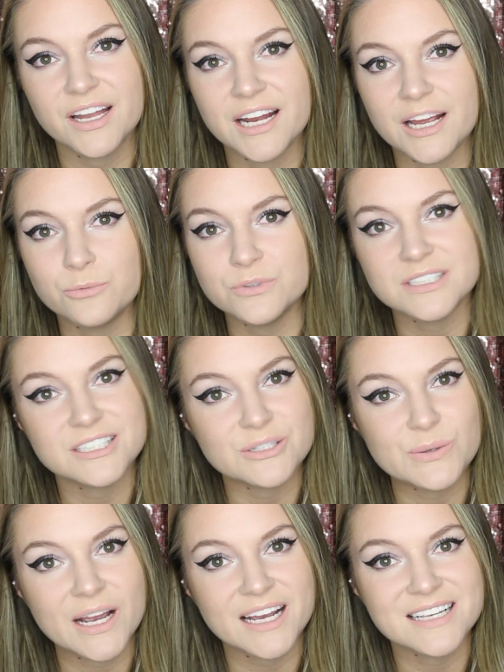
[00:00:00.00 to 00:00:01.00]
and I will see
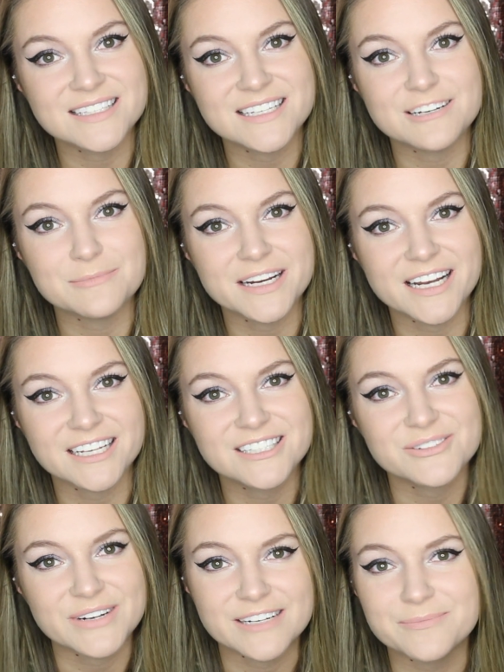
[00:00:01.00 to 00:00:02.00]
you guys in my
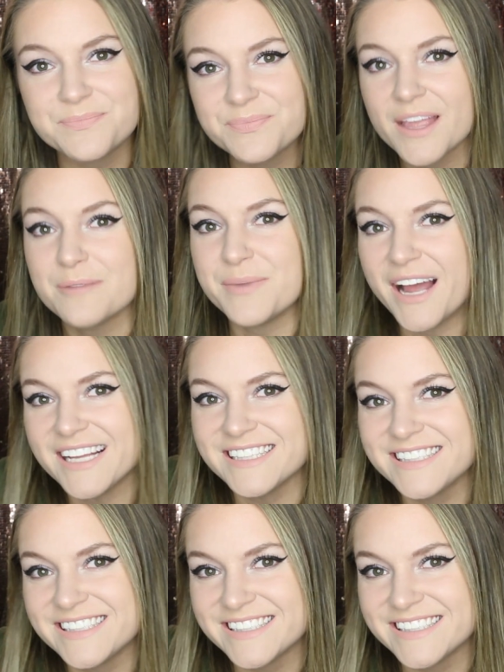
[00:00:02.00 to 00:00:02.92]
next one. Bye!